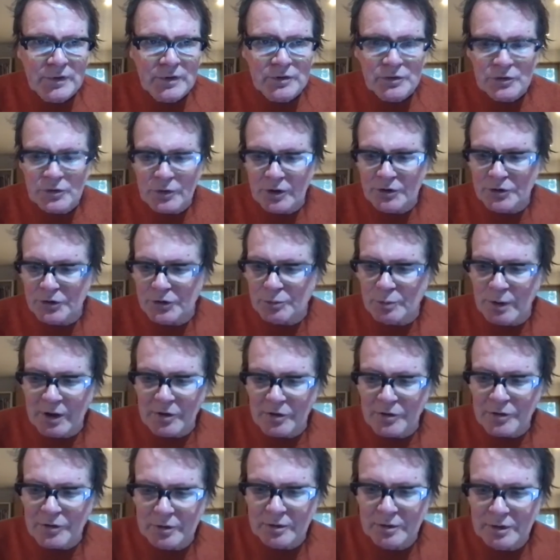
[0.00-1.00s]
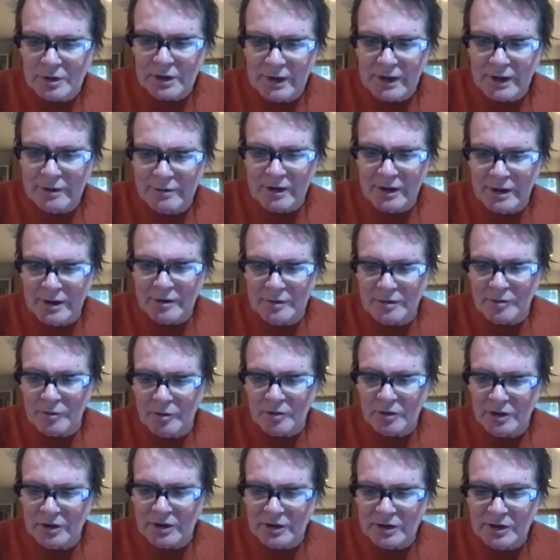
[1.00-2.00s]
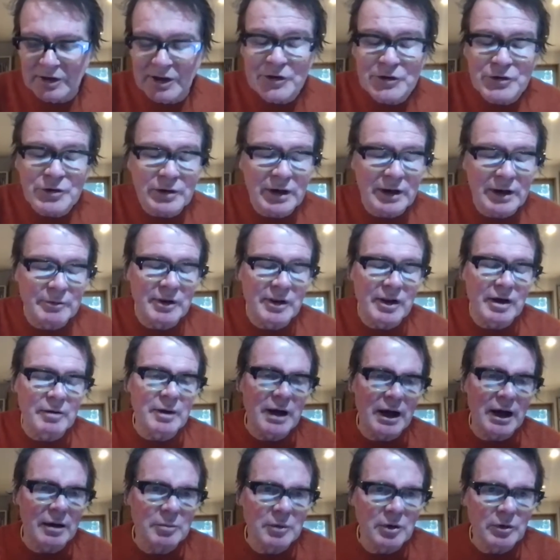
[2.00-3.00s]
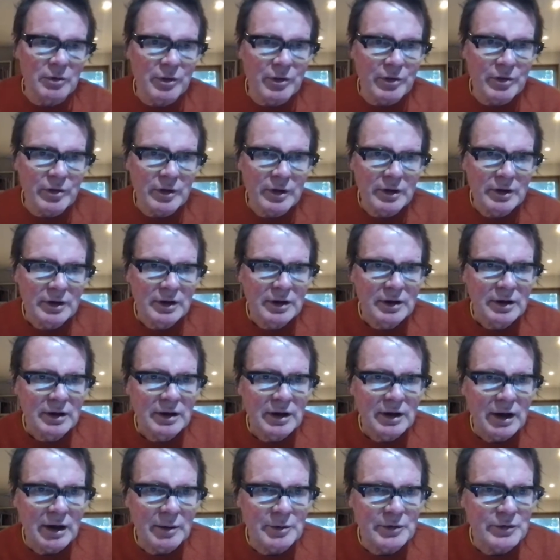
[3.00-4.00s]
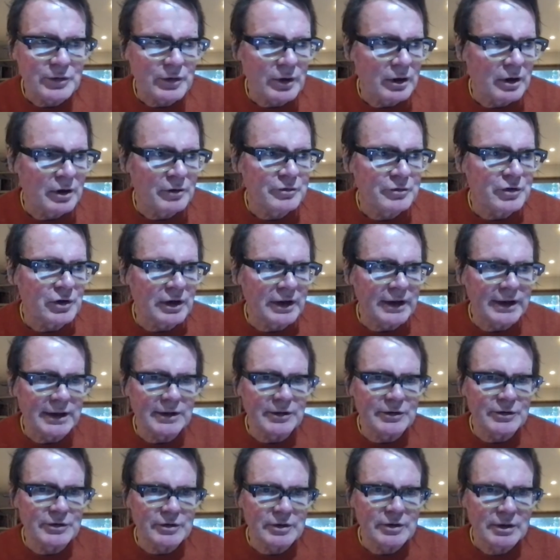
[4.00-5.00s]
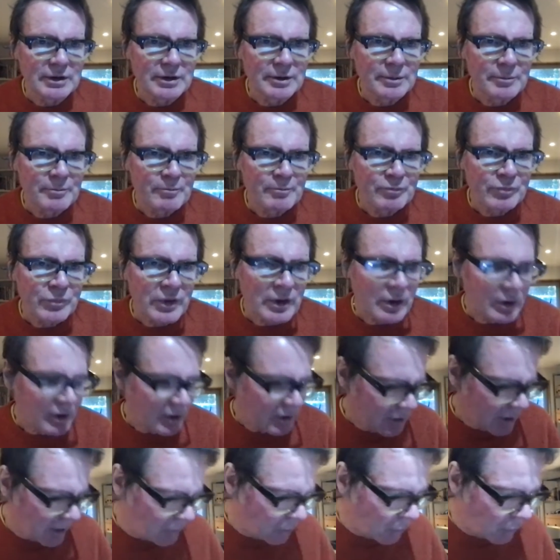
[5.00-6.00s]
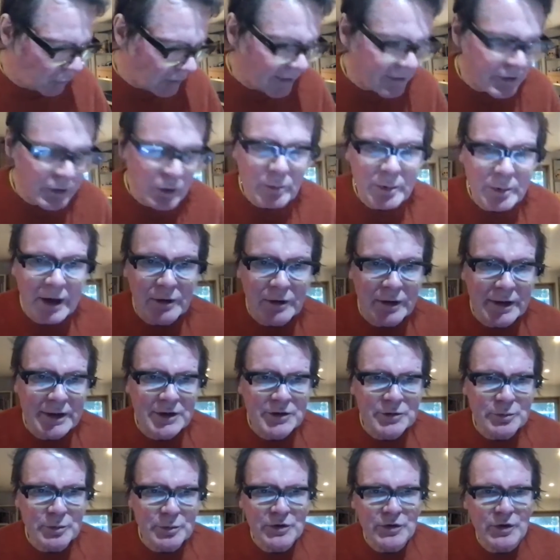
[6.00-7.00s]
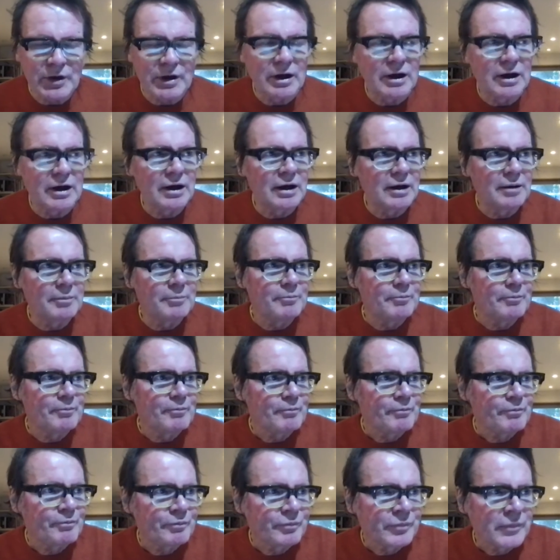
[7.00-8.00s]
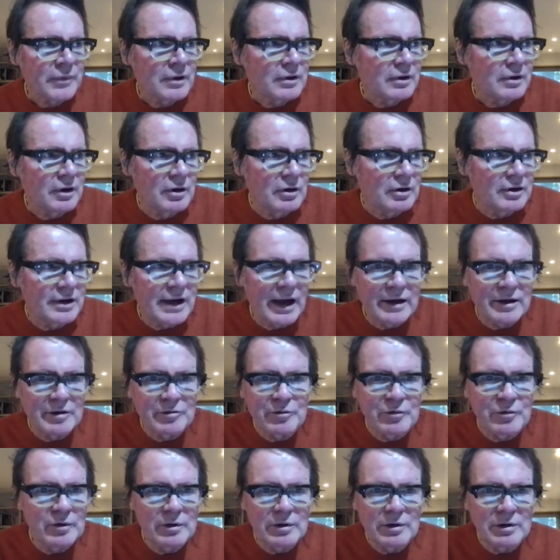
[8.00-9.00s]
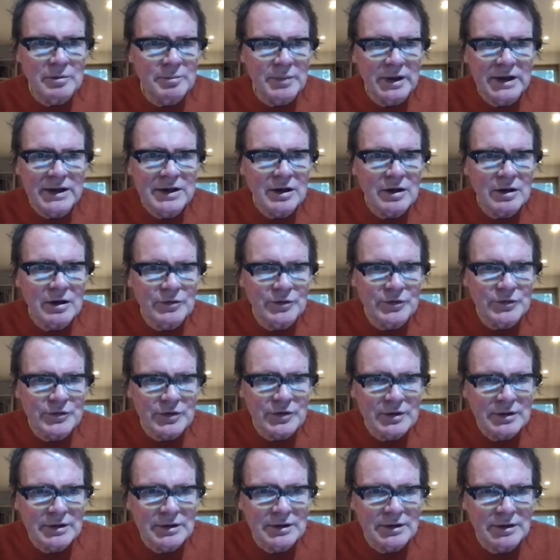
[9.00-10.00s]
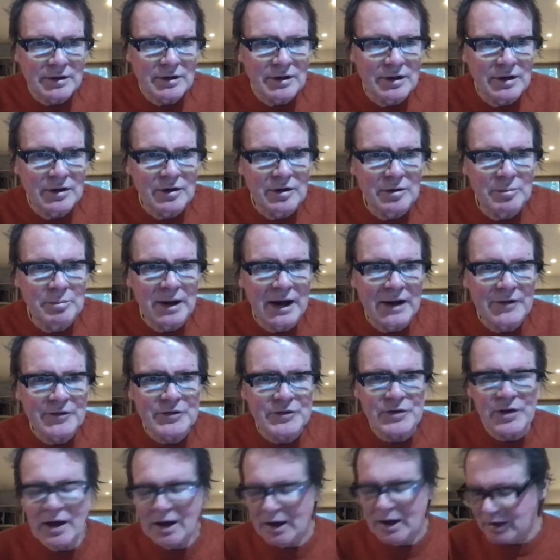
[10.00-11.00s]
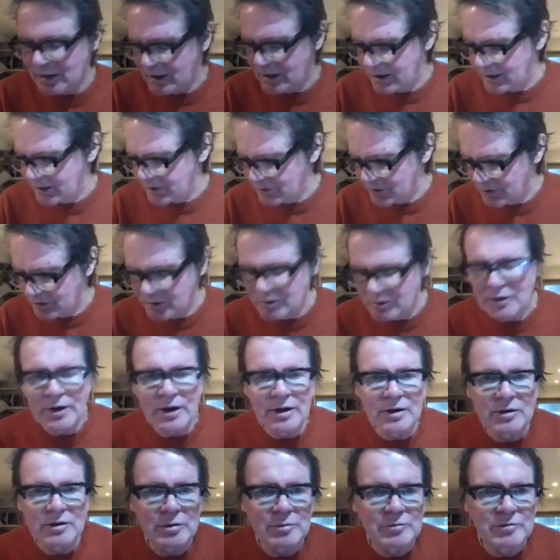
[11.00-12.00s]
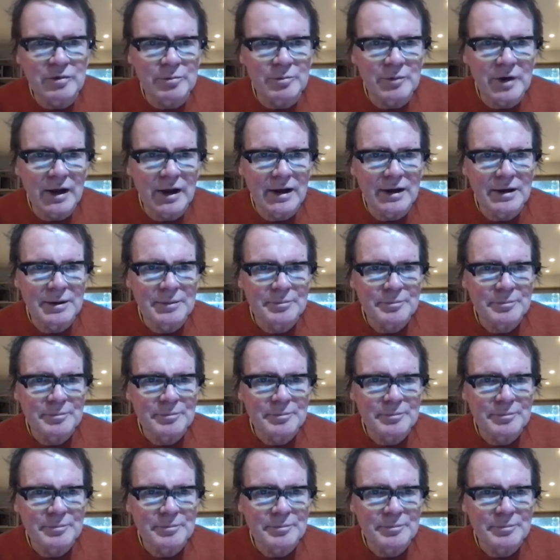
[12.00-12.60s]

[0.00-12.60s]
So I just went through clearing, and literally within about a month, I was off to Leeds. And all I knew about Leeds was that, you know, Gang of Four and Mekons, you know, bands that I liked that come from there.